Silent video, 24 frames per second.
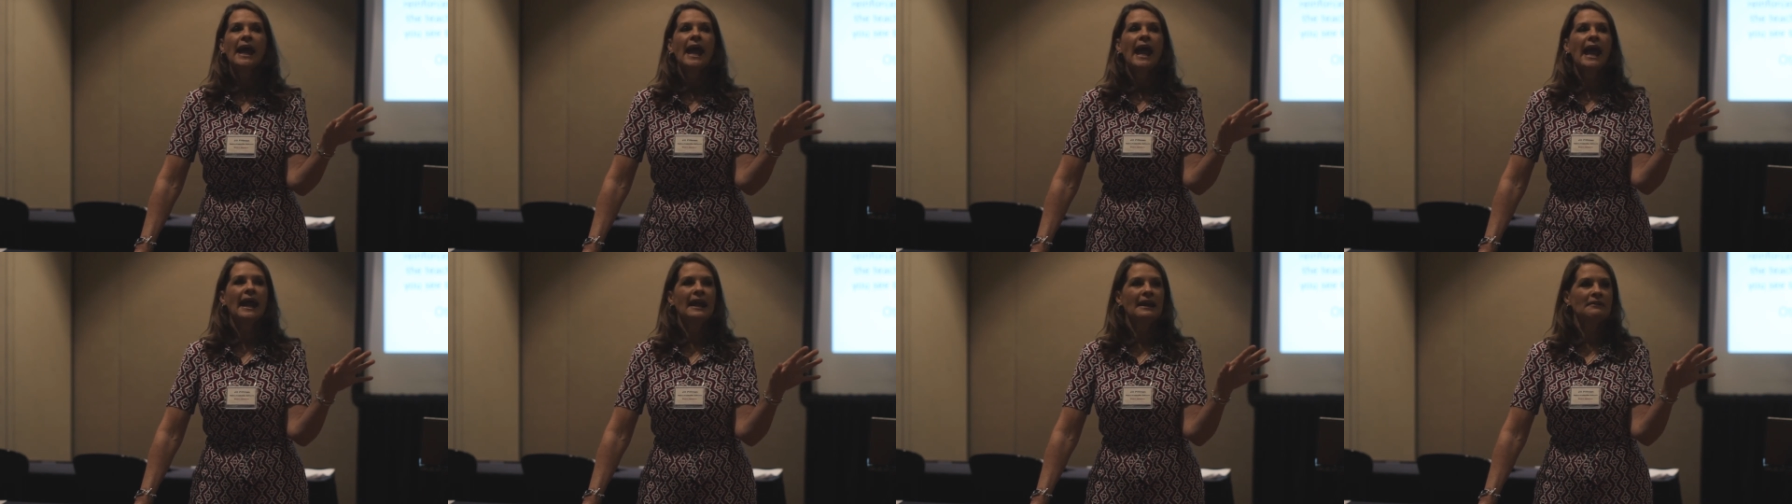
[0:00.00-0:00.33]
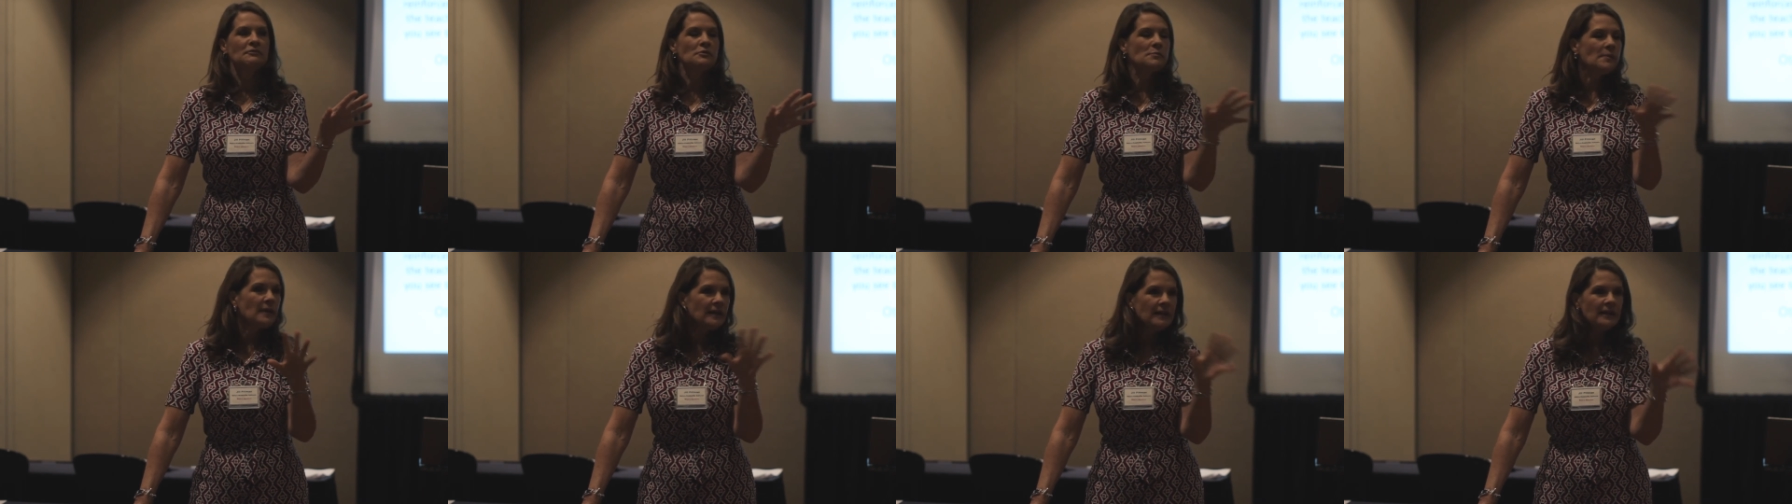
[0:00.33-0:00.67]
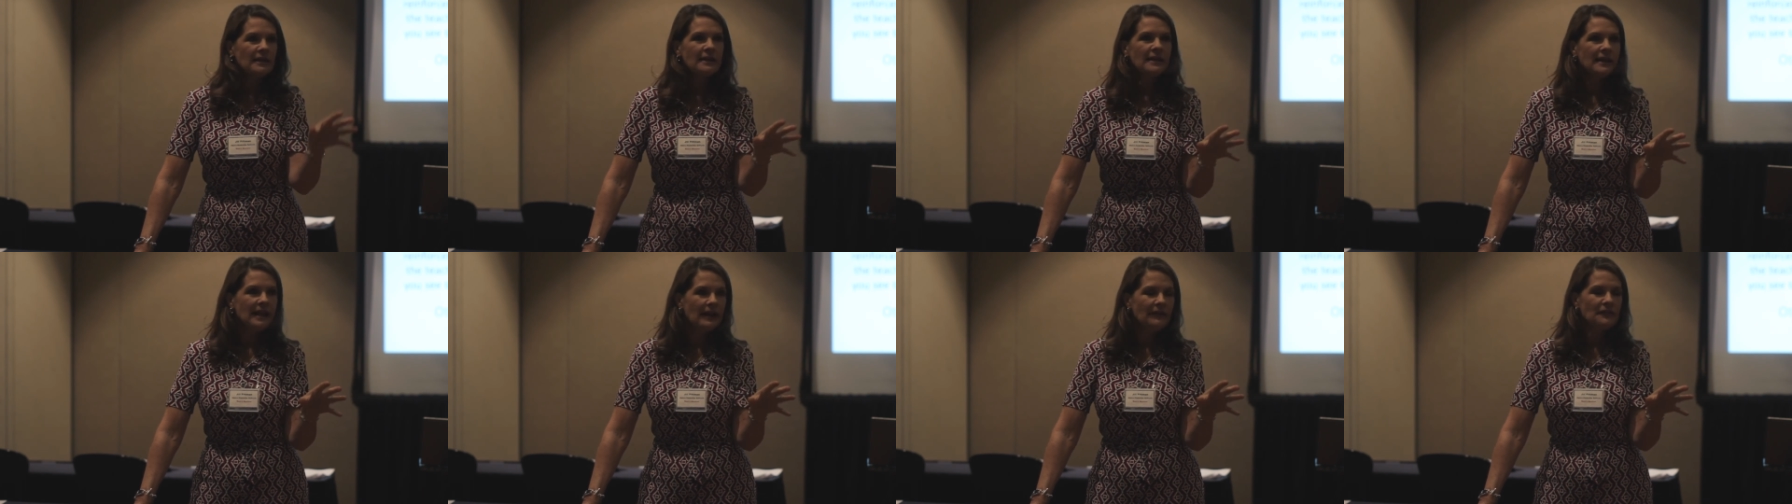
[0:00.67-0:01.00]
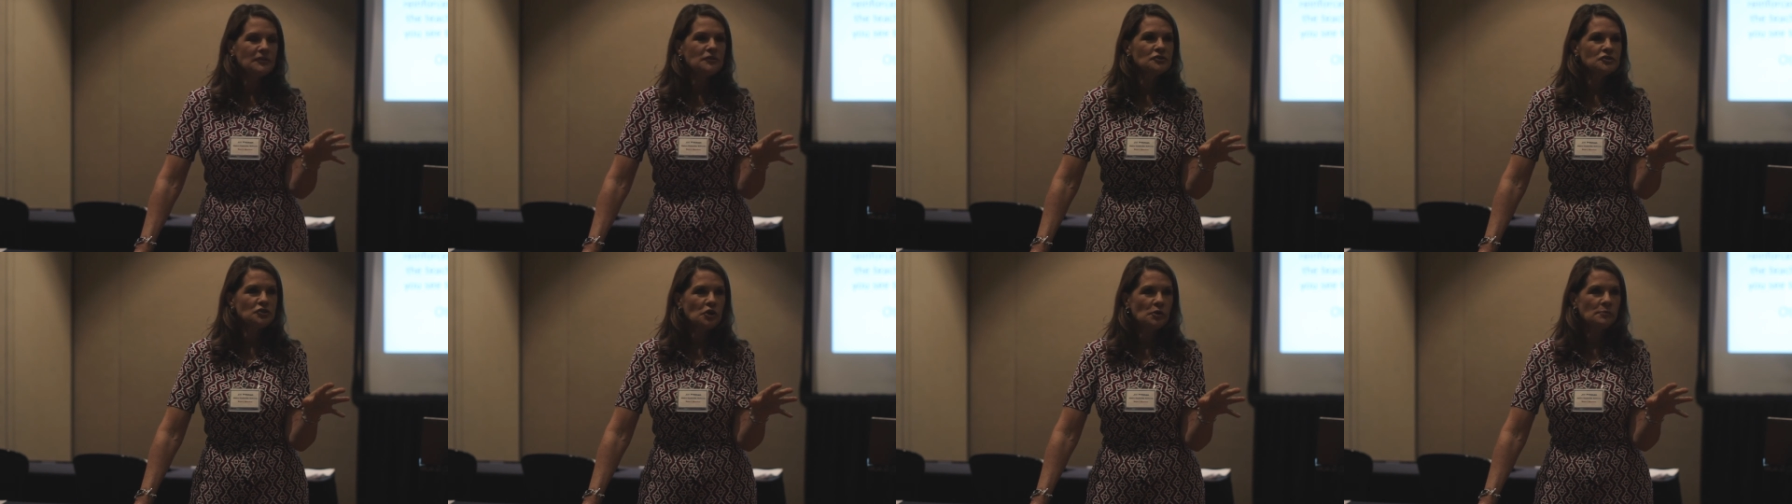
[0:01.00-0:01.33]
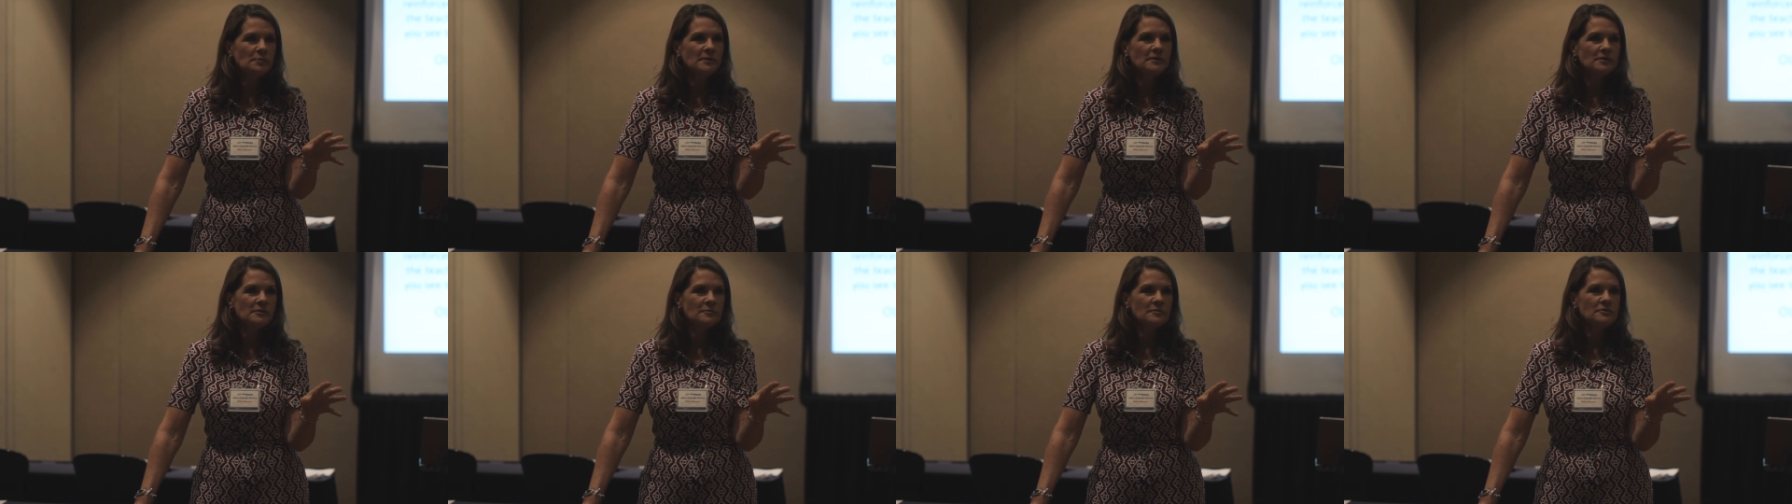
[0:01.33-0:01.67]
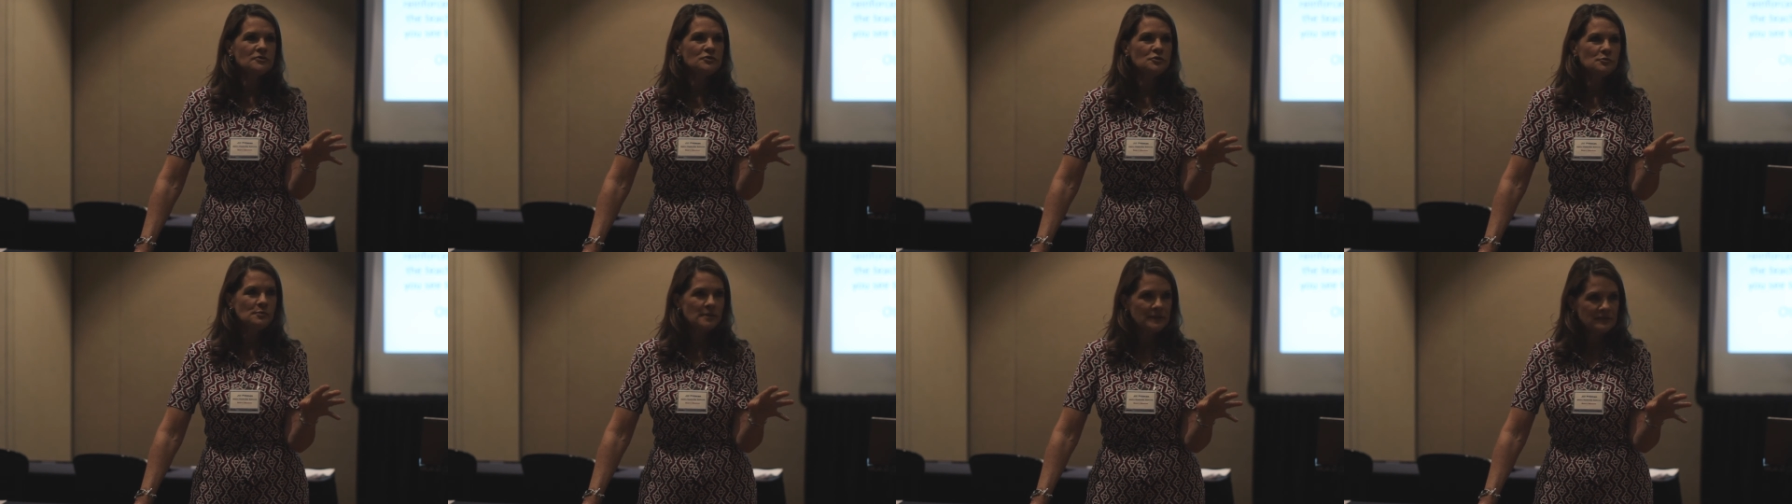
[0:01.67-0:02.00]
and everybody need to get out there sharpen number
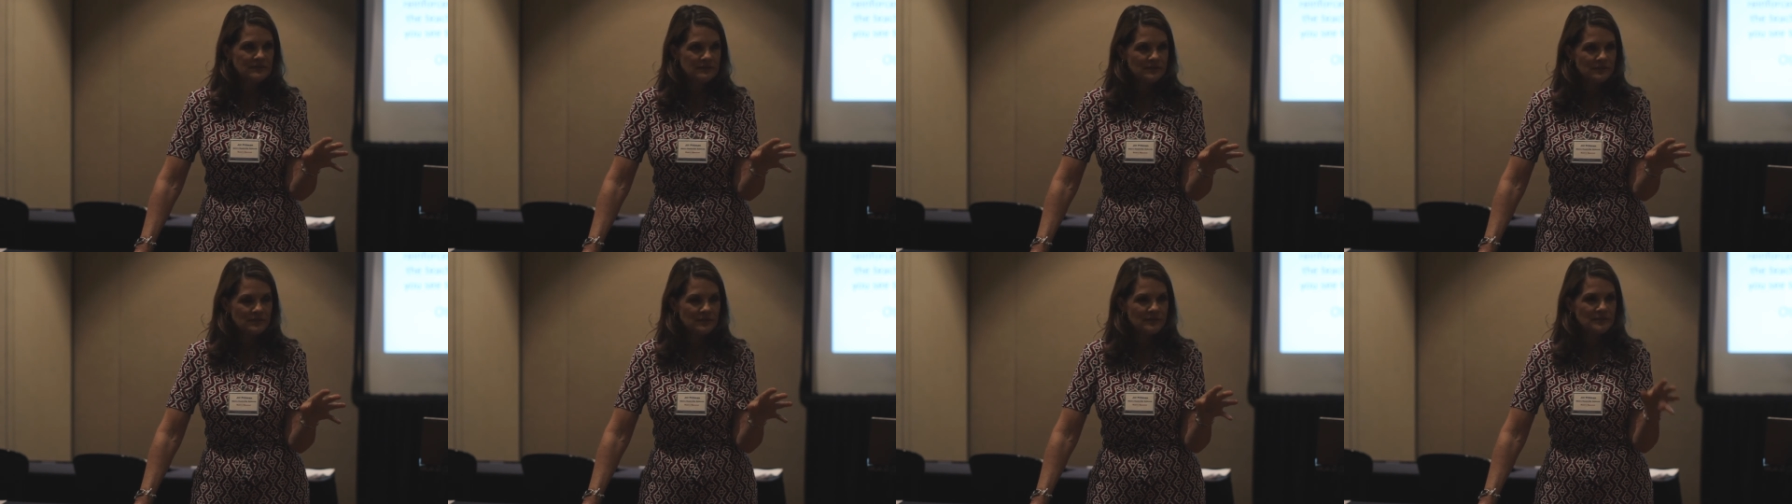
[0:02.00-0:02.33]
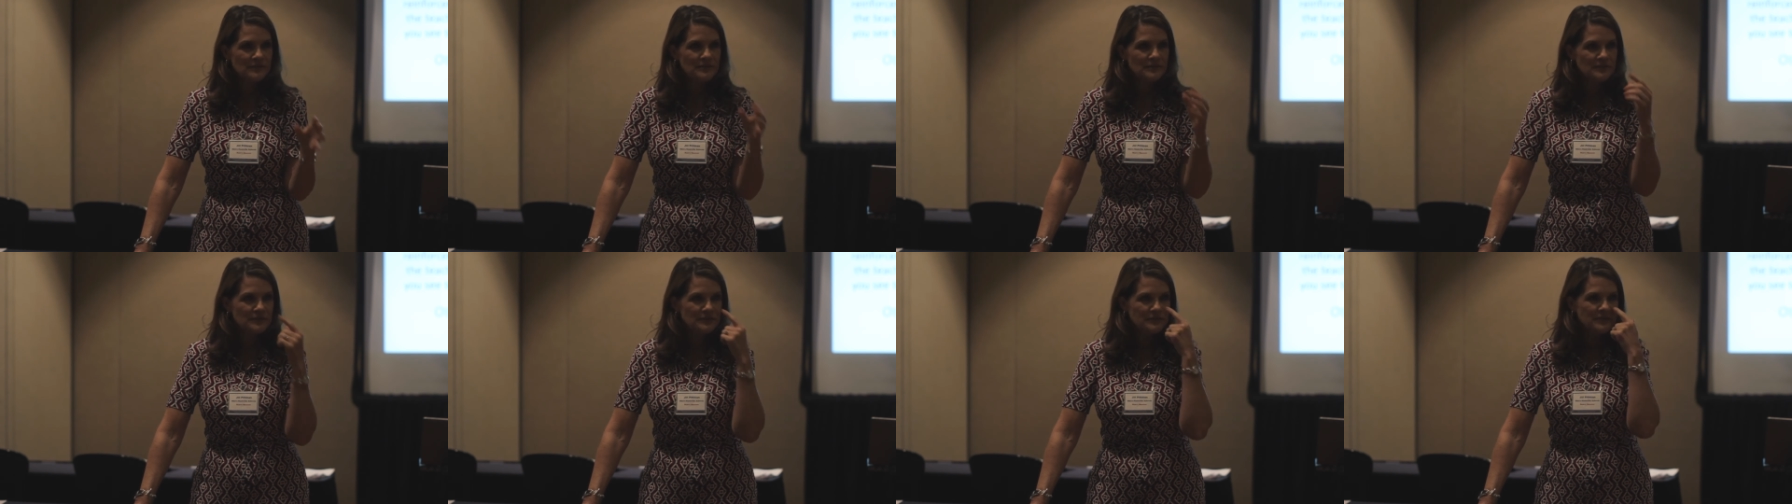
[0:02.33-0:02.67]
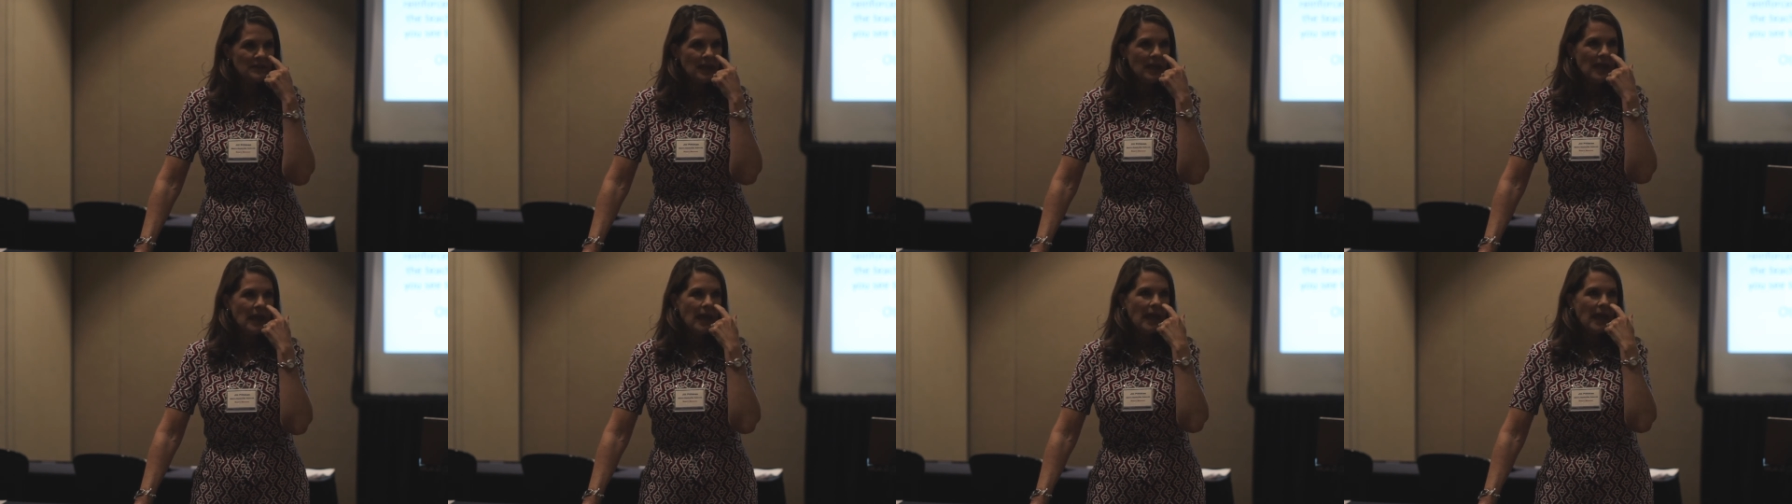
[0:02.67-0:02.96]
two pencils